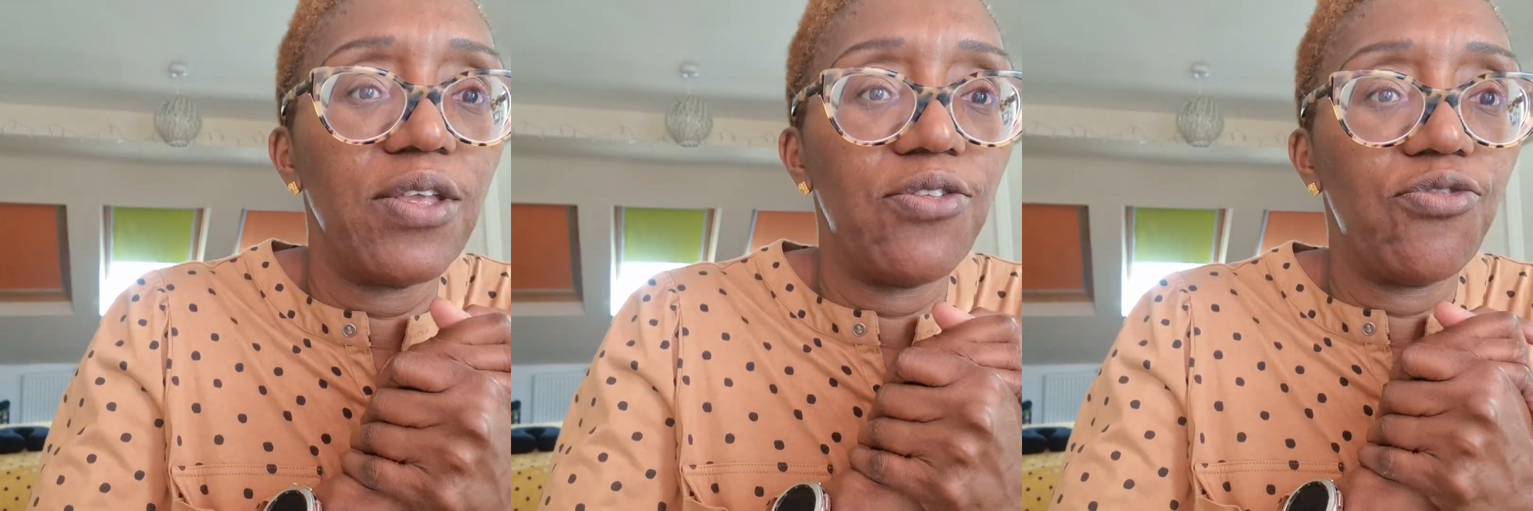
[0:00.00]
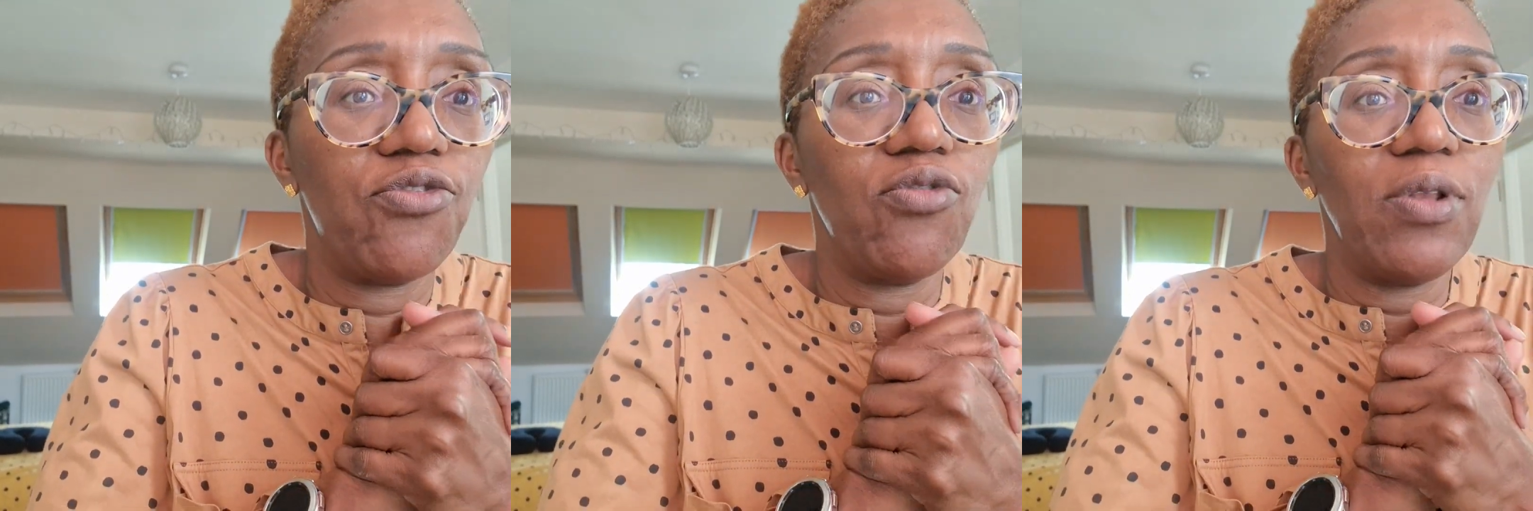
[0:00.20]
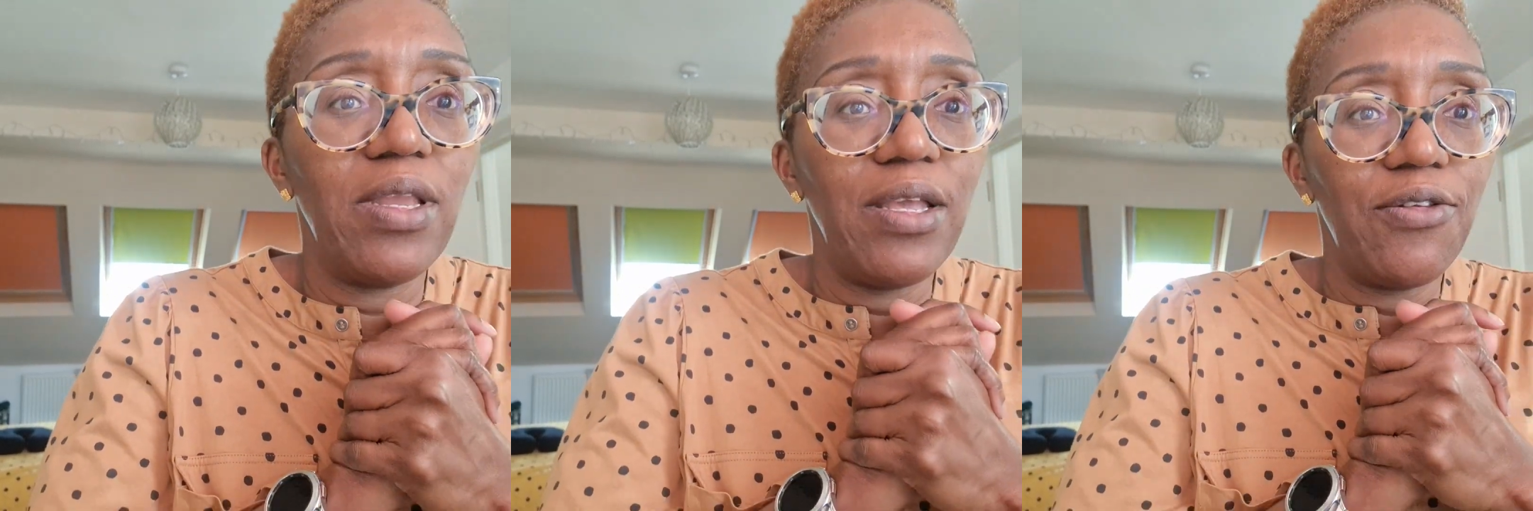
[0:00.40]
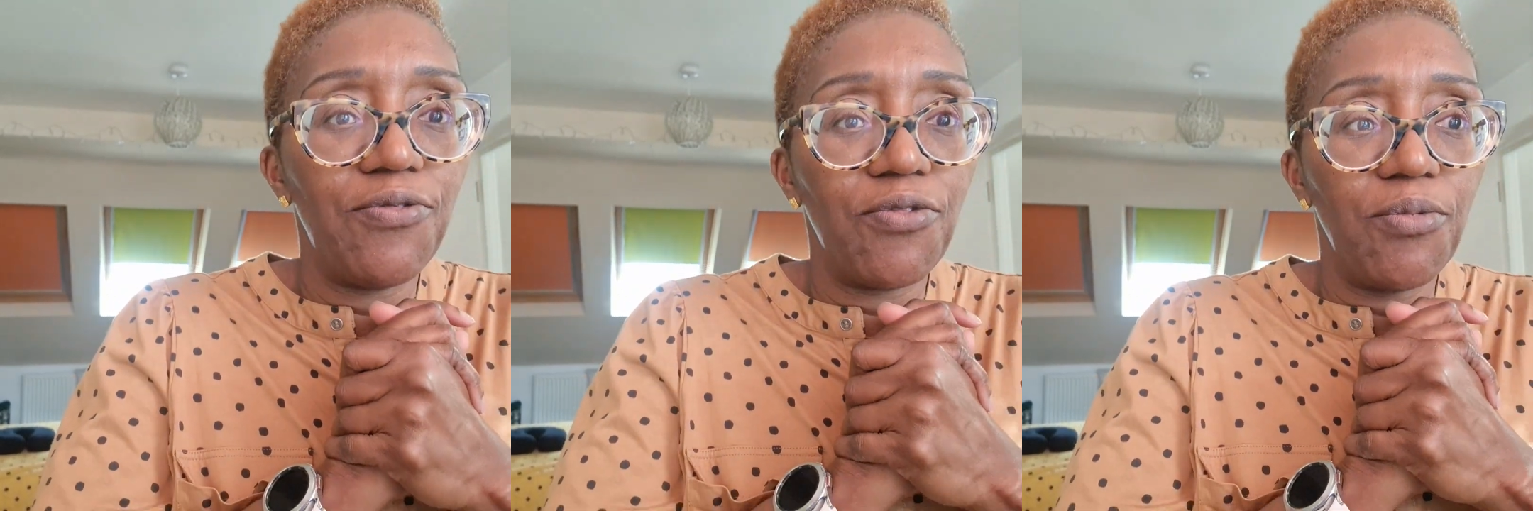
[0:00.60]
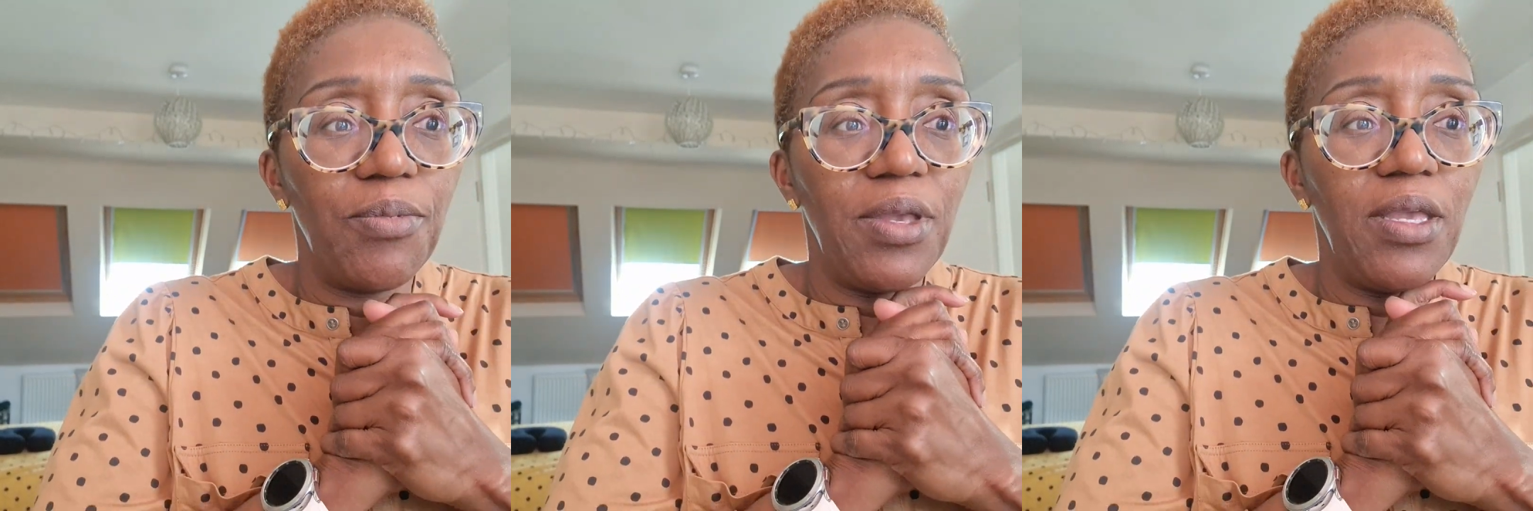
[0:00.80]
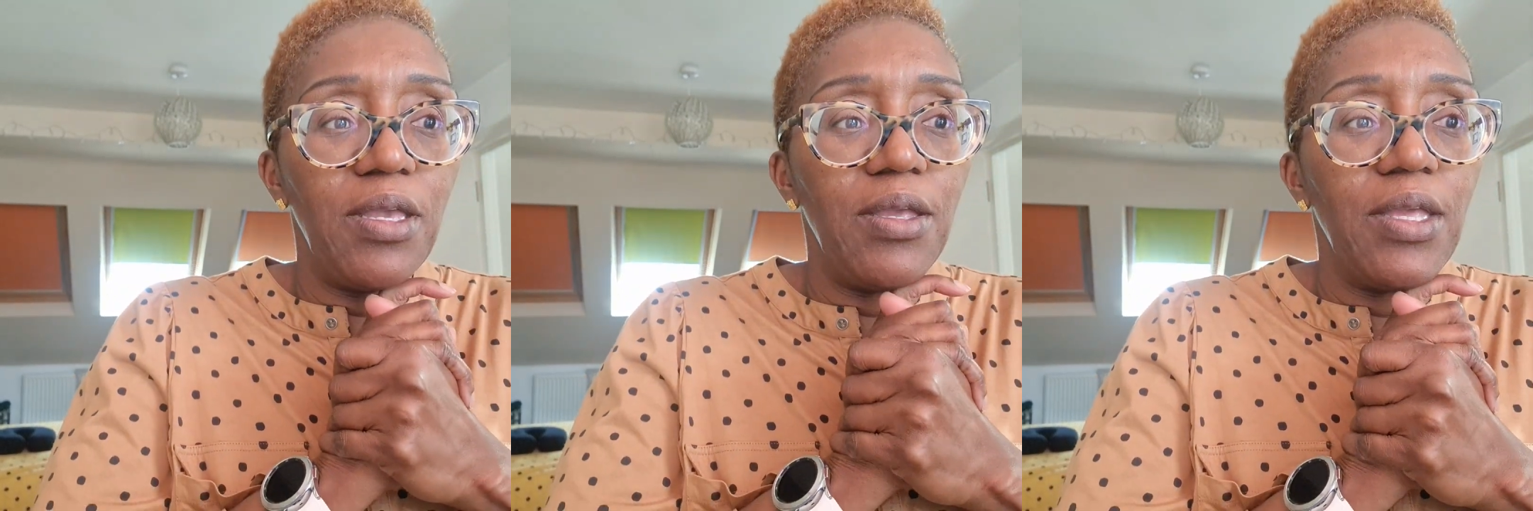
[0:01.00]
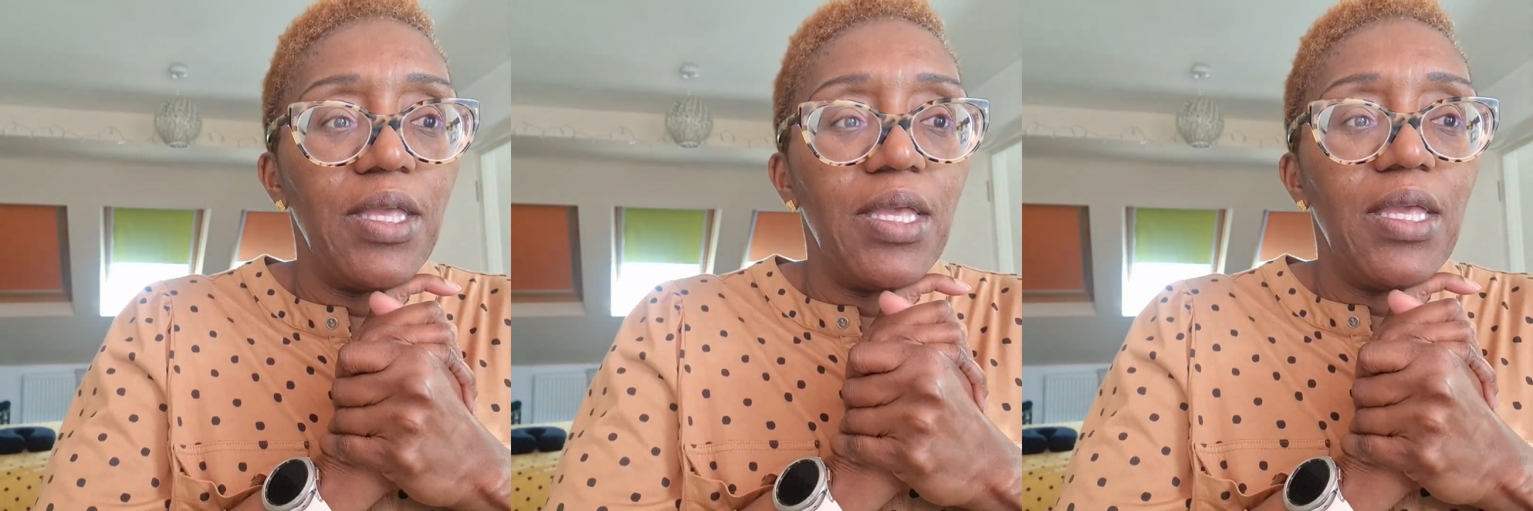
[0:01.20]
It's too late for me.